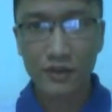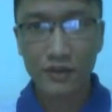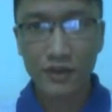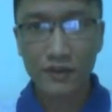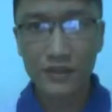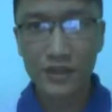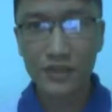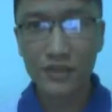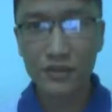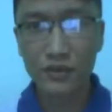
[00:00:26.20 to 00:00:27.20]

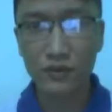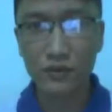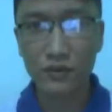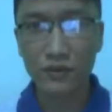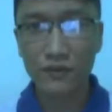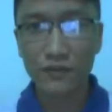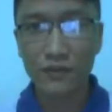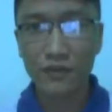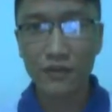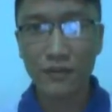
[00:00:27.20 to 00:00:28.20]
Conversation 2.
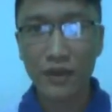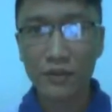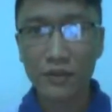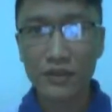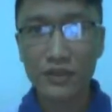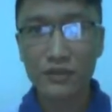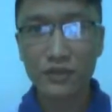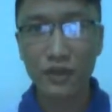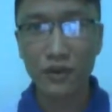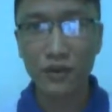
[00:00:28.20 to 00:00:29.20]
The man wanted to
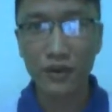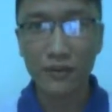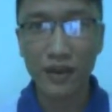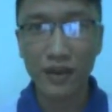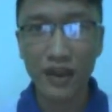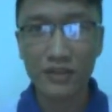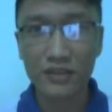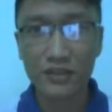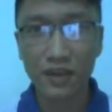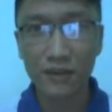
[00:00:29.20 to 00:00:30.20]
know if it had
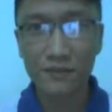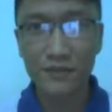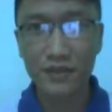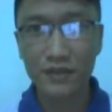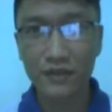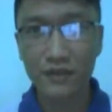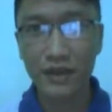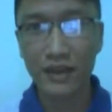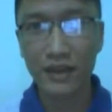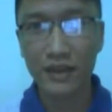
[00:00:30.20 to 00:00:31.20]
stopped
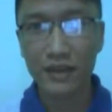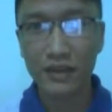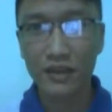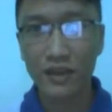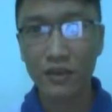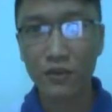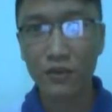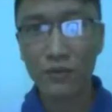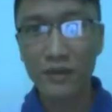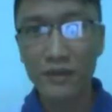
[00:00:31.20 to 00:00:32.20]
raining, and the
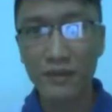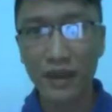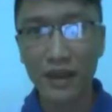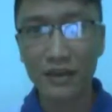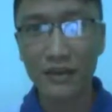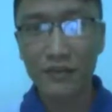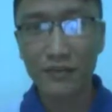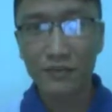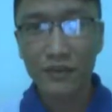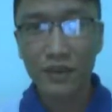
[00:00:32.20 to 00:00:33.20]
woman replied,
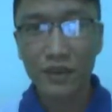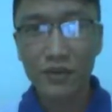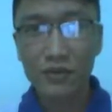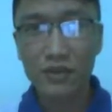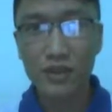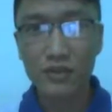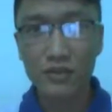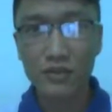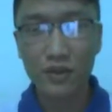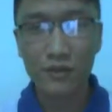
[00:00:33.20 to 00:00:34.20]
"It wouldn't
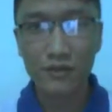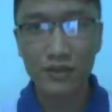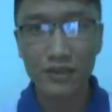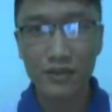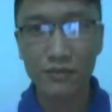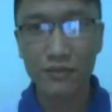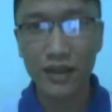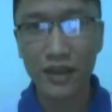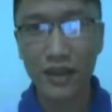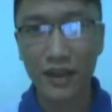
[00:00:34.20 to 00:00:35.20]
stop until
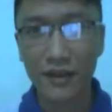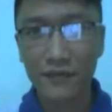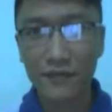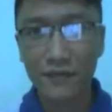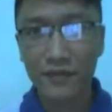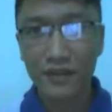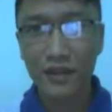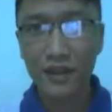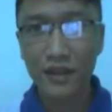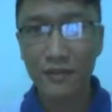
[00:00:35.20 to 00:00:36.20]
Monday."
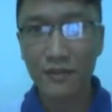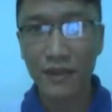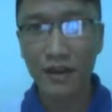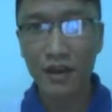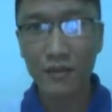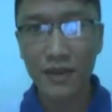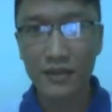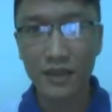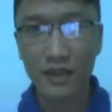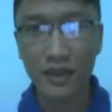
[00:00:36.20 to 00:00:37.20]
Then the man
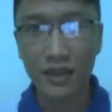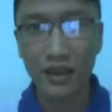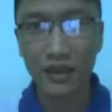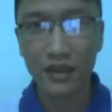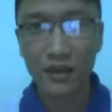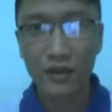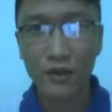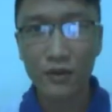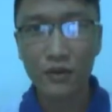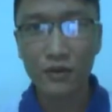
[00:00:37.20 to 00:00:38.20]
commented that
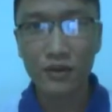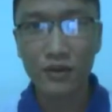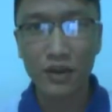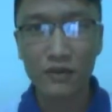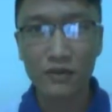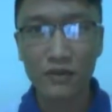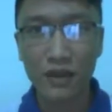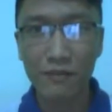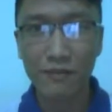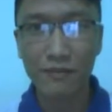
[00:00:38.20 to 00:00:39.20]
no one would come to
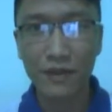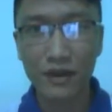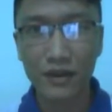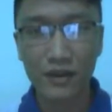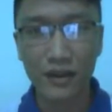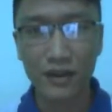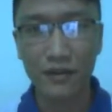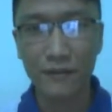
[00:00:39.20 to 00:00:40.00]
their picnic then.